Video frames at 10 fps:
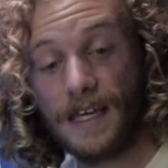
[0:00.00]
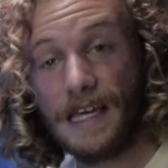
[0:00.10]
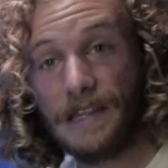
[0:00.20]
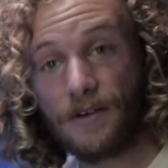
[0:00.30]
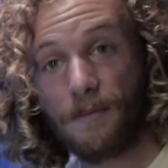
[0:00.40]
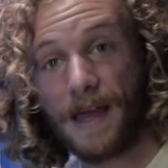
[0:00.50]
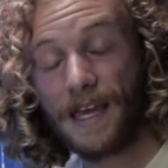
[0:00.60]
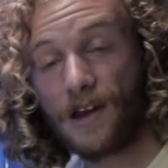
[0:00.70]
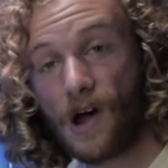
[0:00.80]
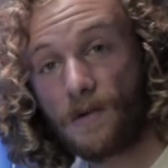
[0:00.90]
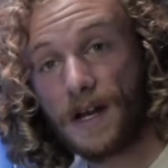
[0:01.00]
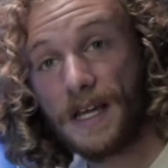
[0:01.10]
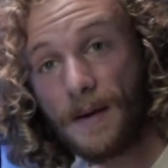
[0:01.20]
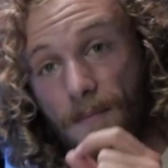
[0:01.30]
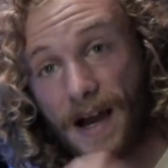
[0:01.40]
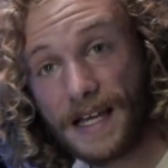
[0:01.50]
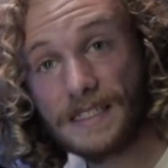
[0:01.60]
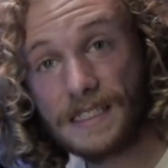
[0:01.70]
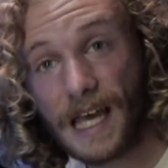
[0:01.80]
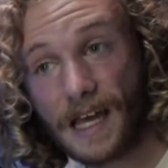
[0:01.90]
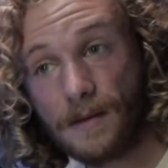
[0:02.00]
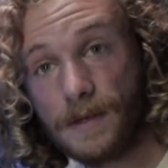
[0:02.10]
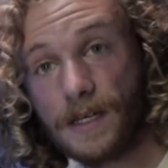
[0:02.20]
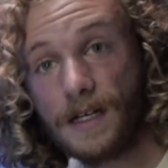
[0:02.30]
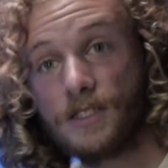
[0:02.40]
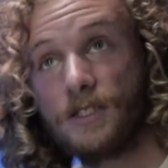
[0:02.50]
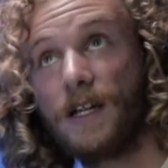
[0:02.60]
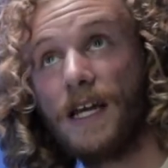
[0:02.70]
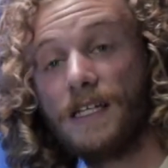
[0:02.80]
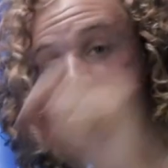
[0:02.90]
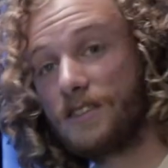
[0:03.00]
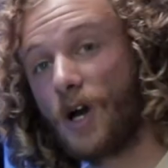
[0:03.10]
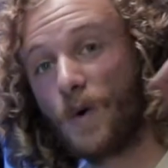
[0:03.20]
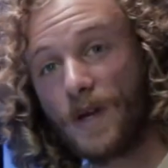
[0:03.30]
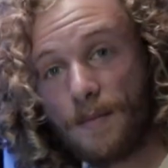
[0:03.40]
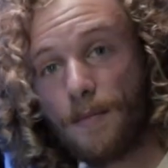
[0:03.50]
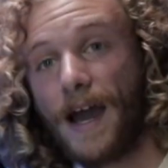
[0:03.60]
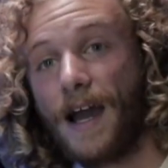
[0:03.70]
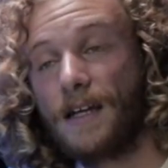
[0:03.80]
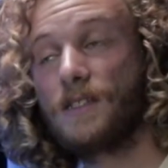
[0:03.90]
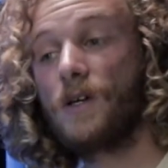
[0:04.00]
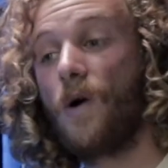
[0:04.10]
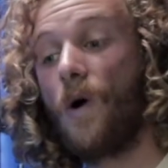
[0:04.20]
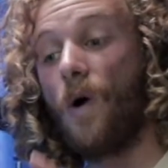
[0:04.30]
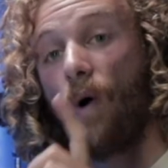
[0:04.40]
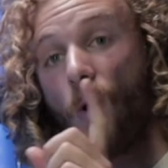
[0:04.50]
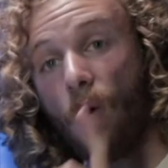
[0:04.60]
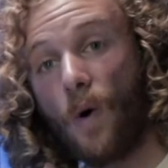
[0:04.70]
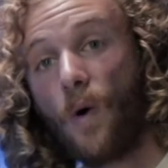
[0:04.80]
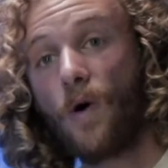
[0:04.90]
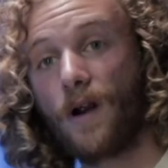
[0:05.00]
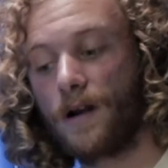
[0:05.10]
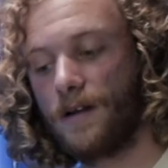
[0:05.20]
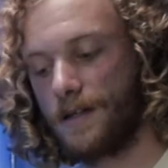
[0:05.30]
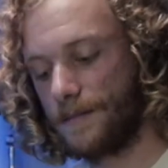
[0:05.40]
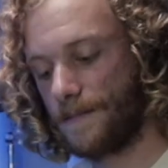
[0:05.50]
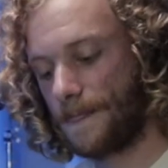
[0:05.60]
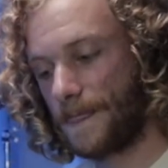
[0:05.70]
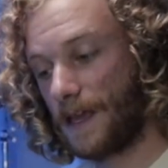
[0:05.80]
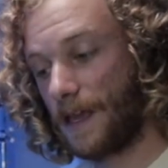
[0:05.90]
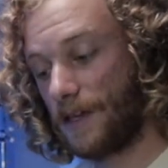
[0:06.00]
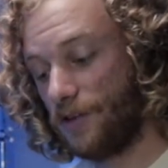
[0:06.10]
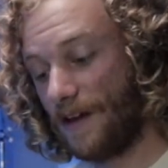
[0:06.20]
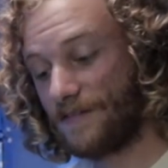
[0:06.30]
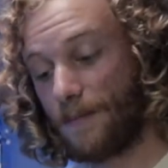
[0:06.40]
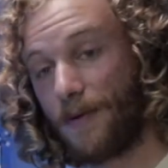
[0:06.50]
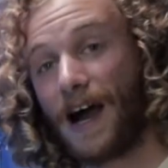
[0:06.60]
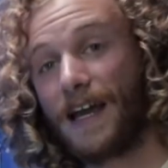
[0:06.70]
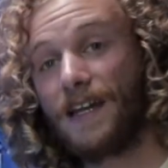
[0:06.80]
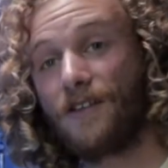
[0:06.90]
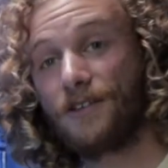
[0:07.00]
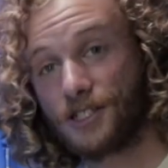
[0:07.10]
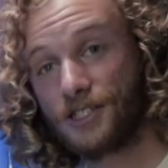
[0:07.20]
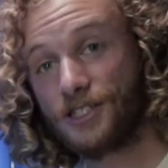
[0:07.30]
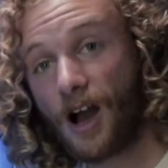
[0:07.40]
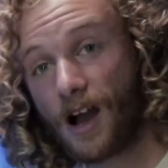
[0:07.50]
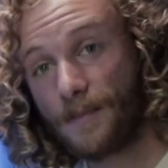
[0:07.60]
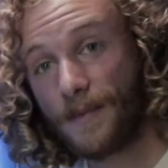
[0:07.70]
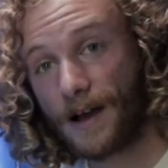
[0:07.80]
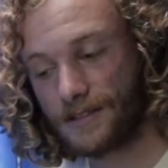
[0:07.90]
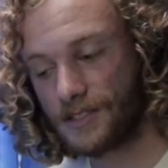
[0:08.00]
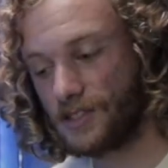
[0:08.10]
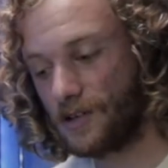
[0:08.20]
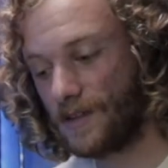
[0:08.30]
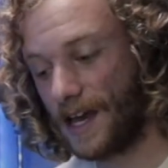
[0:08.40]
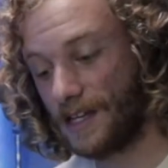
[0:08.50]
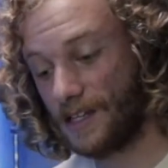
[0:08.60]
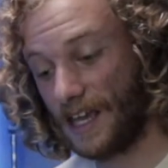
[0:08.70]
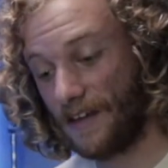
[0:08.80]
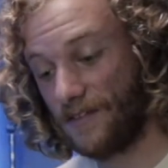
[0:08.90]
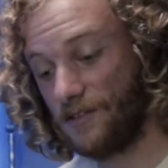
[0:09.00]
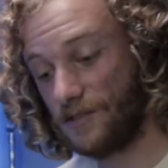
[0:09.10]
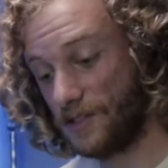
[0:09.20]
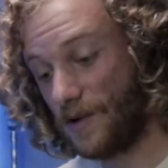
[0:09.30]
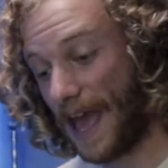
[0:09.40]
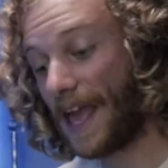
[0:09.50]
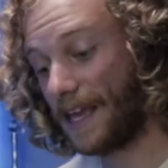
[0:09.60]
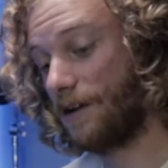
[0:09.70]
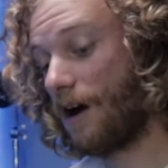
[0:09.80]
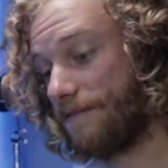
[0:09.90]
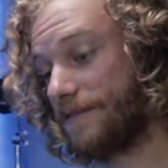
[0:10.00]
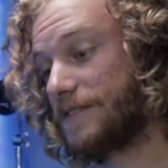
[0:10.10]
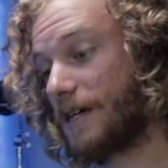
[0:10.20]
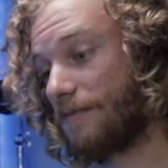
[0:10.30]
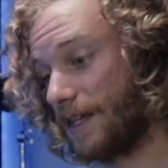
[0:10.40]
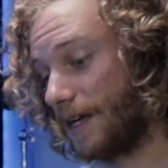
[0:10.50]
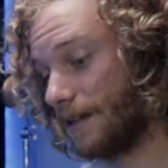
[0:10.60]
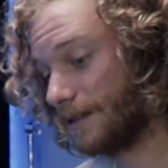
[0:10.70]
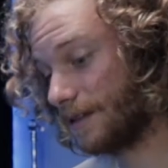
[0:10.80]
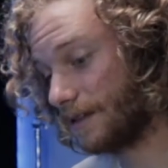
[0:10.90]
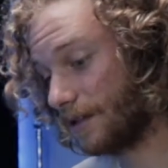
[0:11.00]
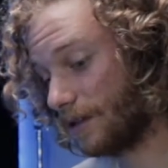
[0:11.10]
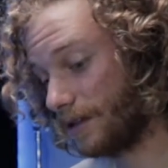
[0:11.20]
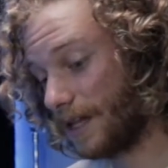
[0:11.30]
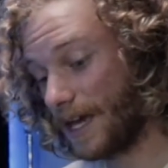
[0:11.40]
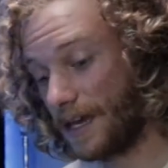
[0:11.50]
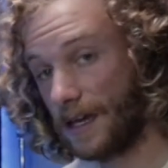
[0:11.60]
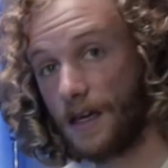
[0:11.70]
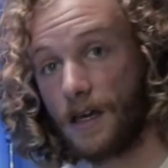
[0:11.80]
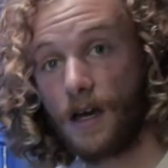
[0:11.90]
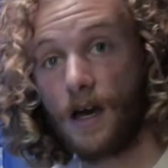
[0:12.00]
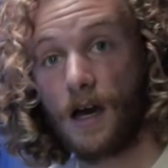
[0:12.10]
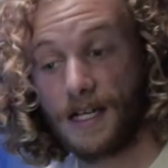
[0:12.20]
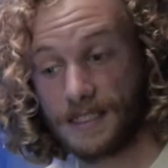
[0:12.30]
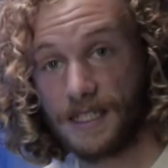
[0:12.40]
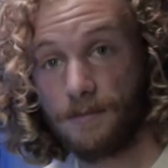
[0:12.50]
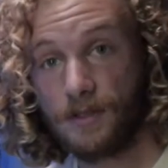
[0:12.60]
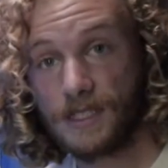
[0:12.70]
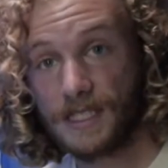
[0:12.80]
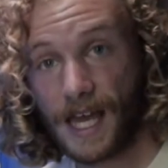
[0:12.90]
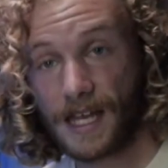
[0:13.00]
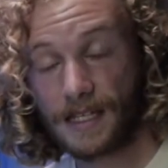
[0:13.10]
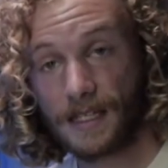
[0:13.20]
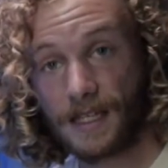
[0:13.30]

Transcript: either make it already a mic stand because there is no impact, or you have to buy another shock mount so that if you do hang it off of something like a cymbal stand,